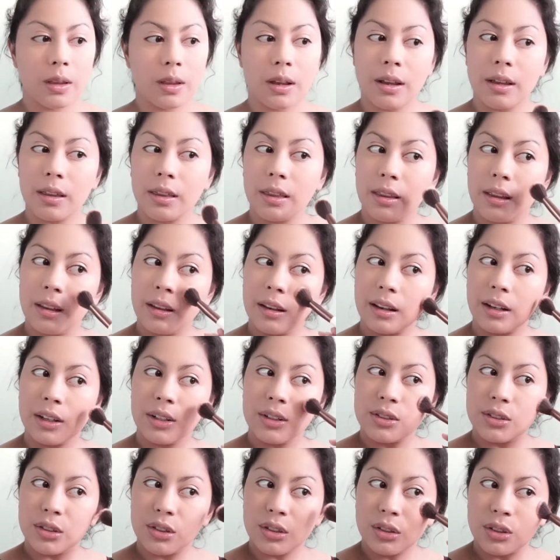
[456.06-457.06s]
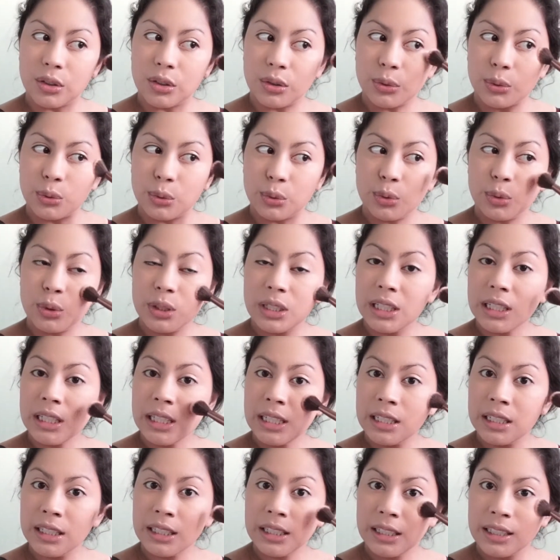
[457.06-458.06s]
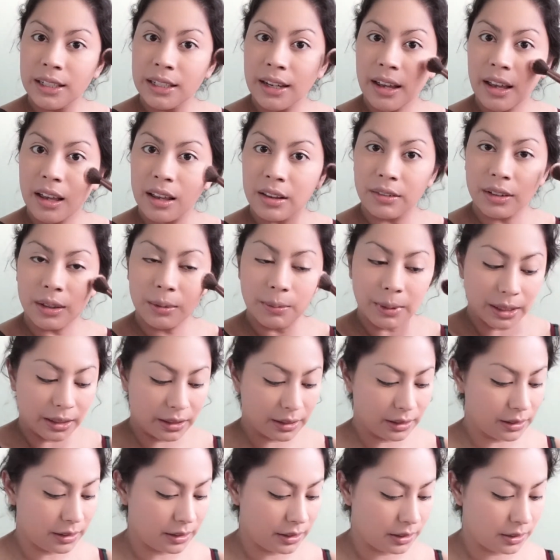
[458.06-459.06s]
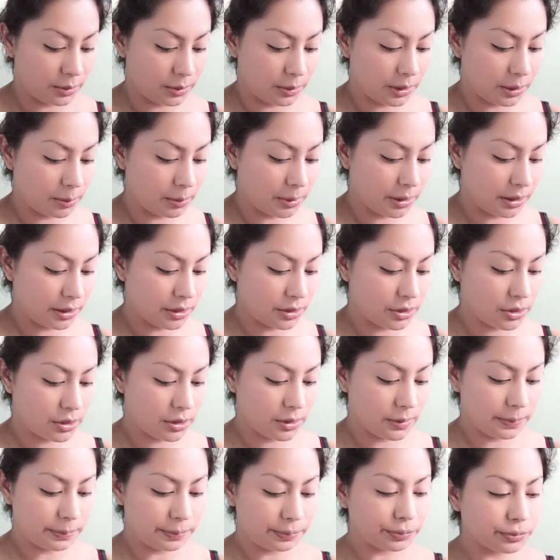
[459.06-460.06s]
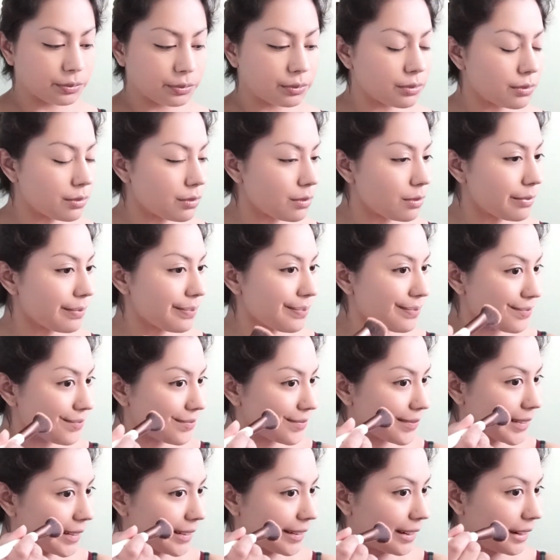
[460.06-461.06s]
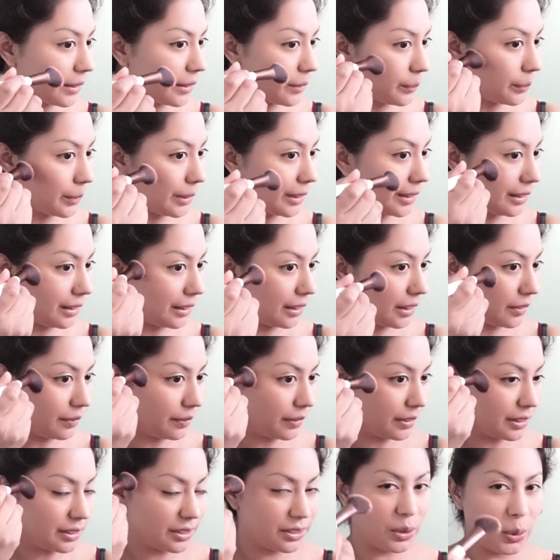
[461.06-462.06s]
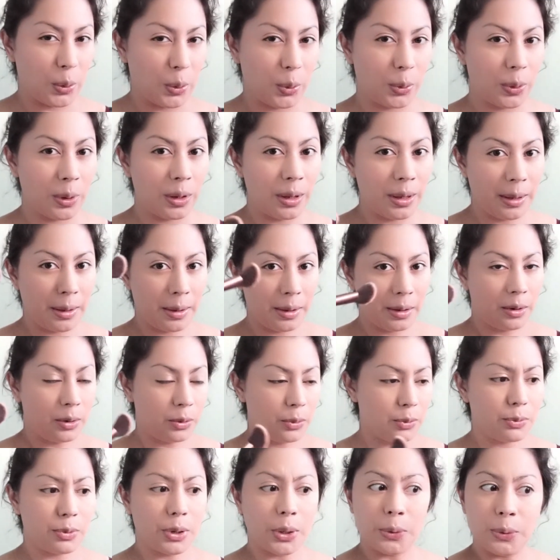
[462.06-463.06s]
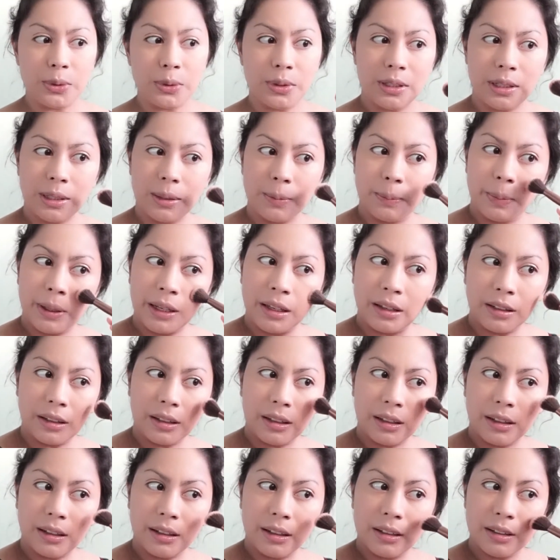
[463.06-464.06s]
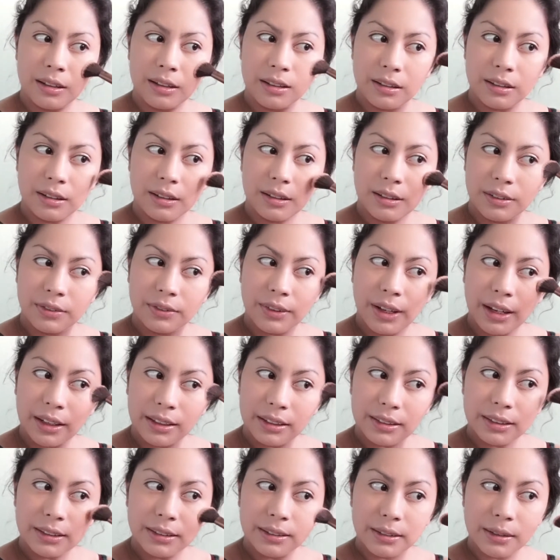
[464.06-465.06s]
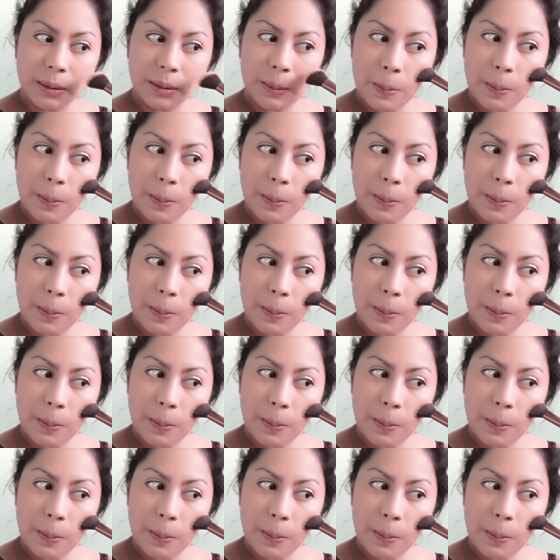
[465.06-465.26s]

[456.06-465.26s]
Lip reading: I think I used to go really heavy back in the days with the blush. Like I really love this whole rosy, pinky effect.